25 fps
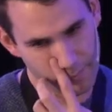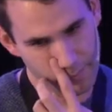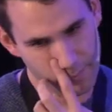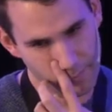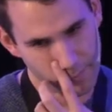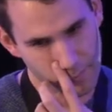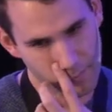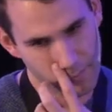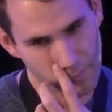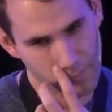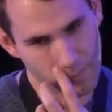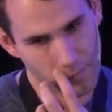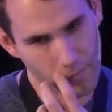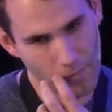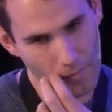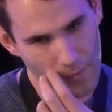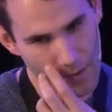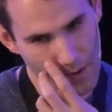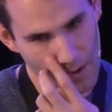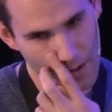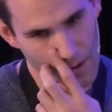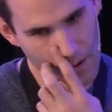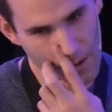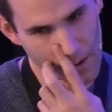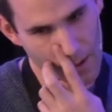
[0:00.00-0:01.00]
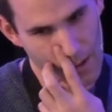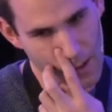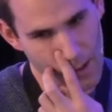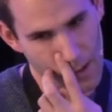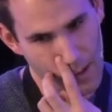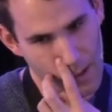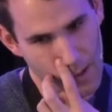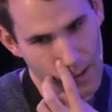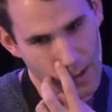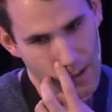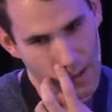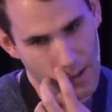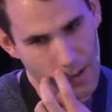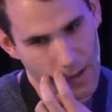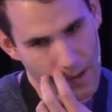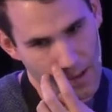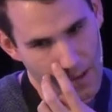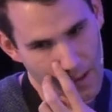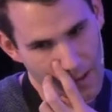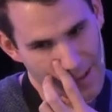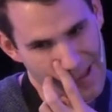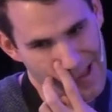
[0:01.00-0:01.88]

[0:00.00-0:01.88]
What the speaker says: Nothing is said.